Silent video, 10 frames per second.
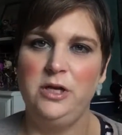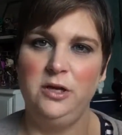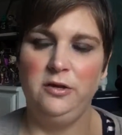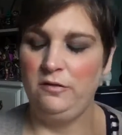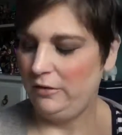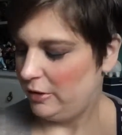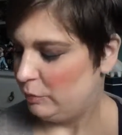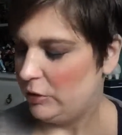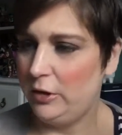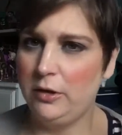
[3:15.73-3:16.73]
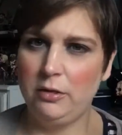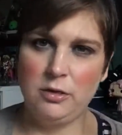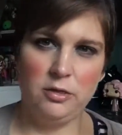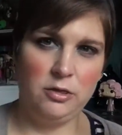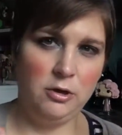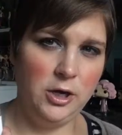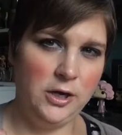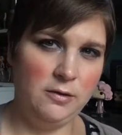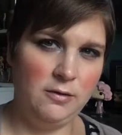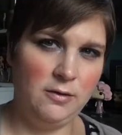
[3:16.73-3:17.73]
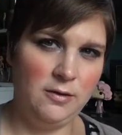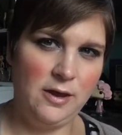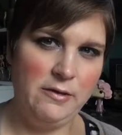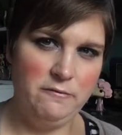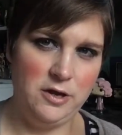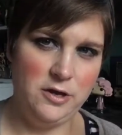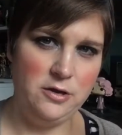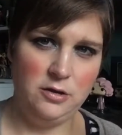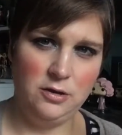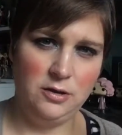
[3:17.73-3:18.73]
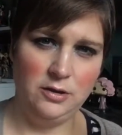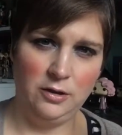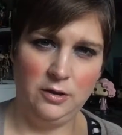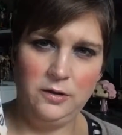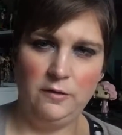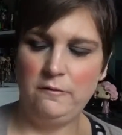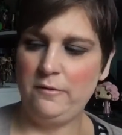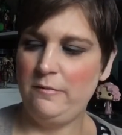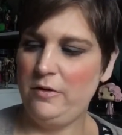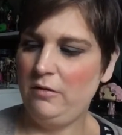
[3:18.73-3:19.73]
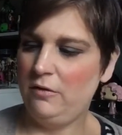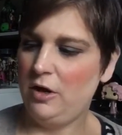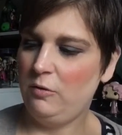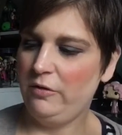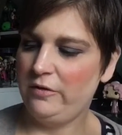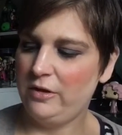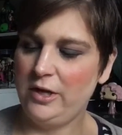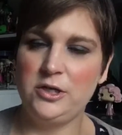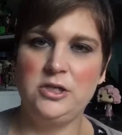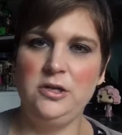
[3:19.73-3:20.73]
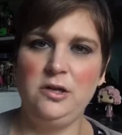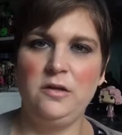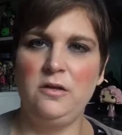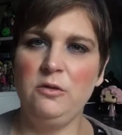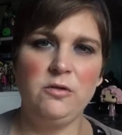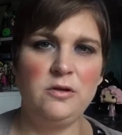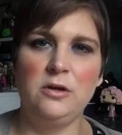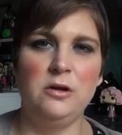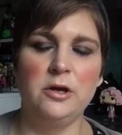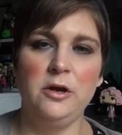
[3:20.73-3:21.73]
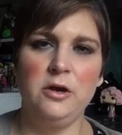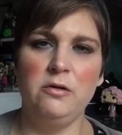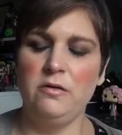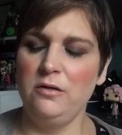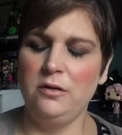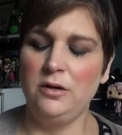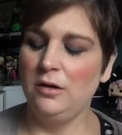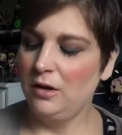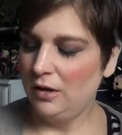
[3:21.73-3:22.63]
He is number 37 from the Star Wars collection. That's so, so long ago, isn't it?